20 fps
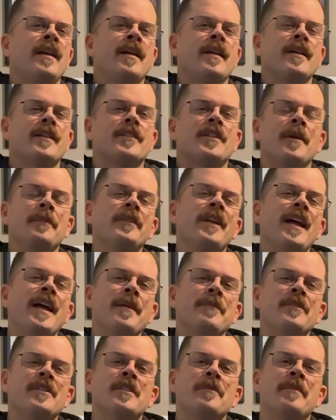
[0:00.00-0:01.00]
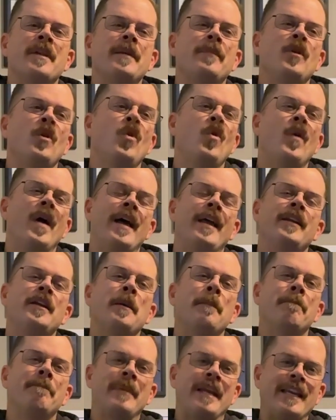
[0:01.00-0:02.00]
Sometimes the people who end up
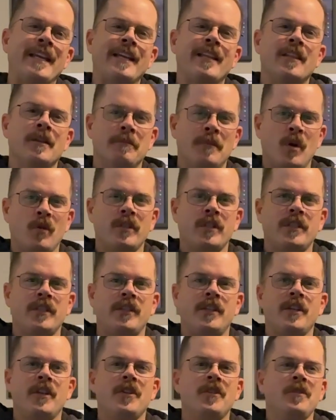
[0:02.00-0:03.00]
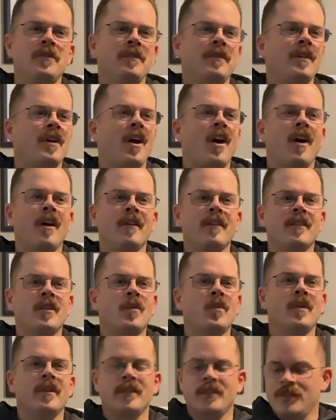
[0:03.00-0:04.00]
meaning the most to you aren't the
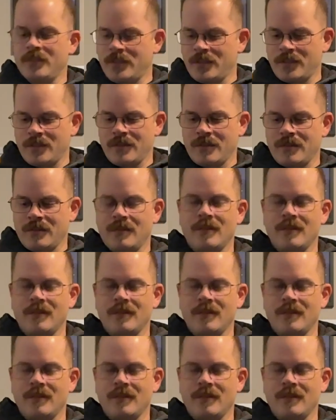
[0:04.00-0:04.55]
ones